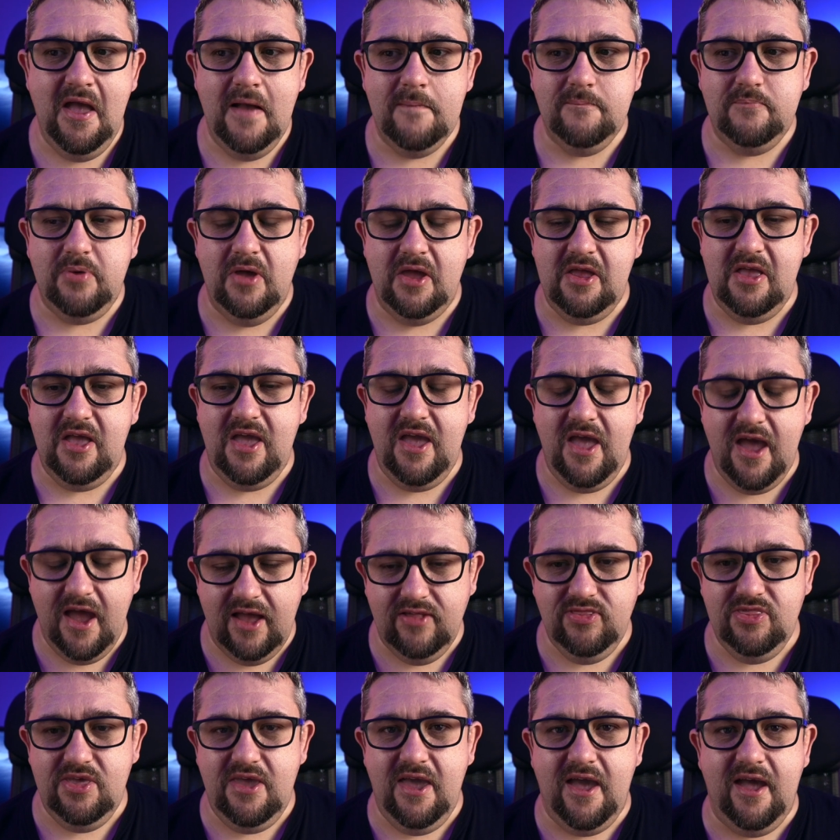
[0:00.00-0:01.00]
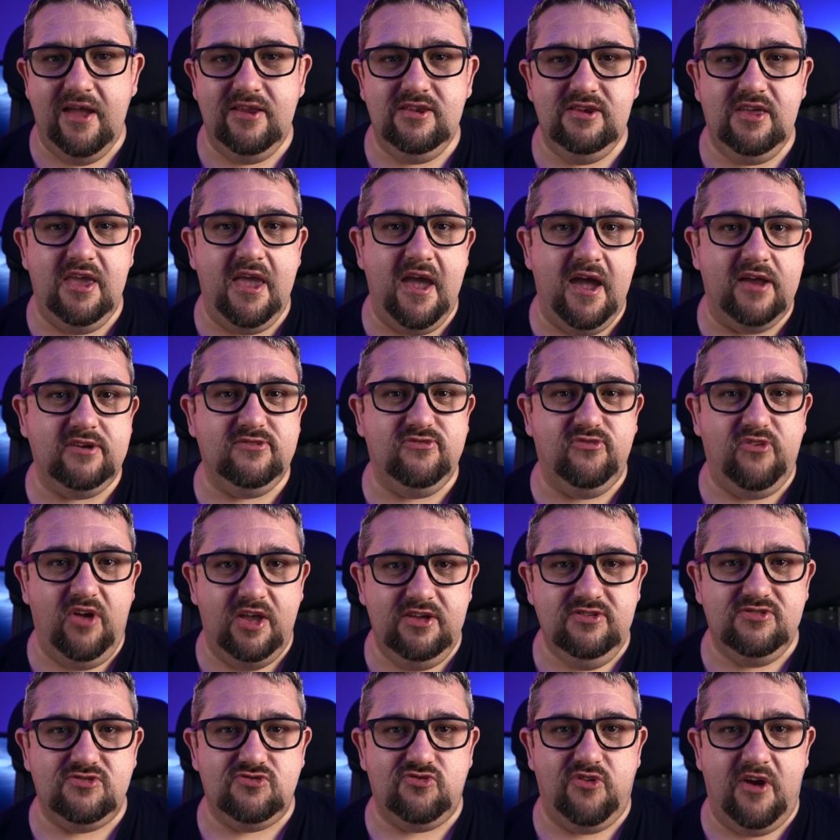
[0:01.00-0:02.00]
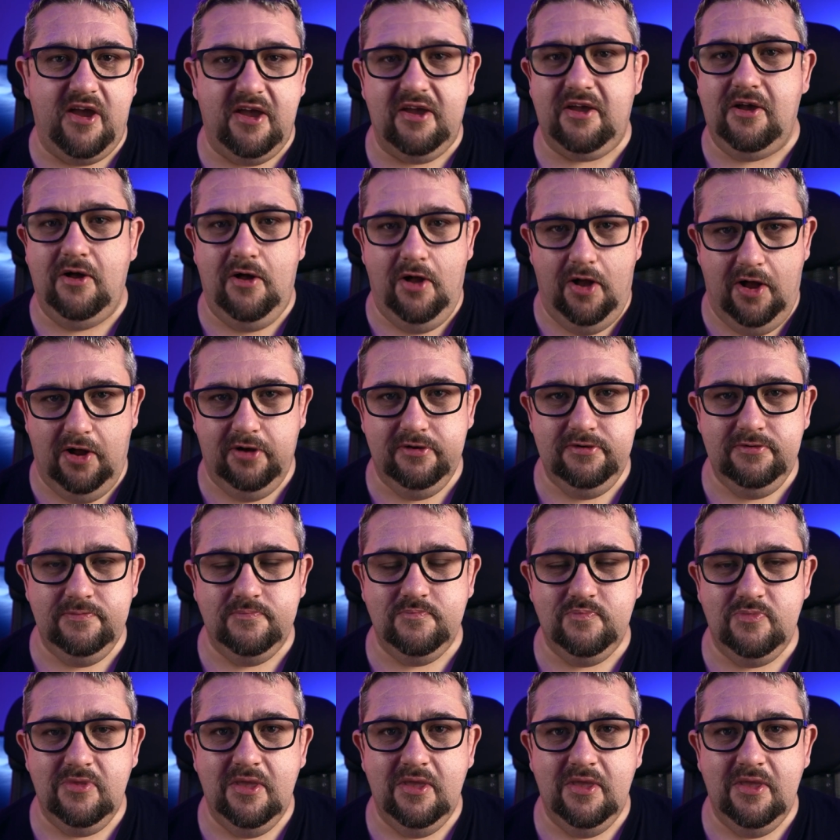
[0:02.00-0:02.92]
But at the end, he had face track on,